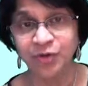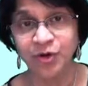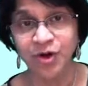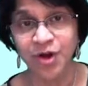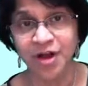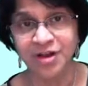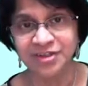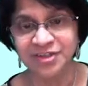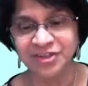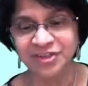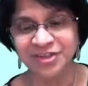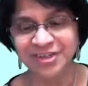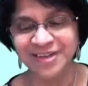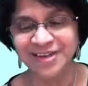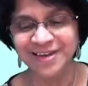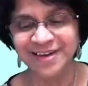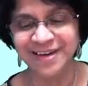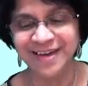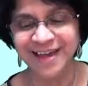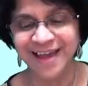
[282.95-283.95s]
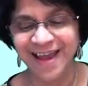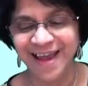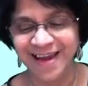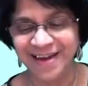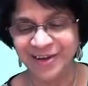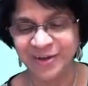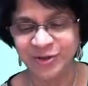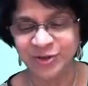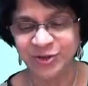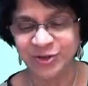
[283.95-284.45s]
for oxygen
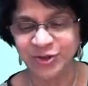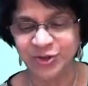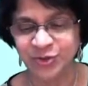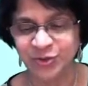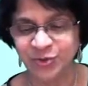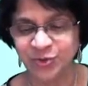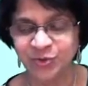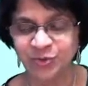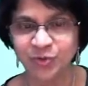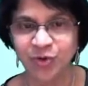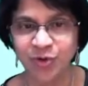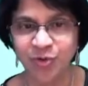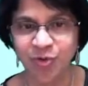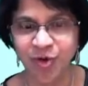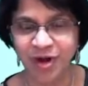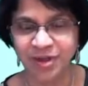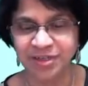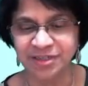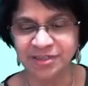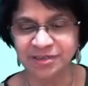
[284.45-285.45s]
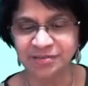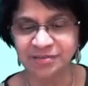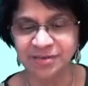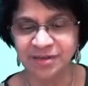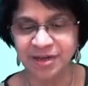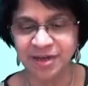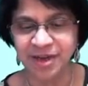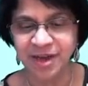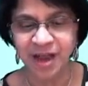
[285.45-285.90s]
and 2 for water.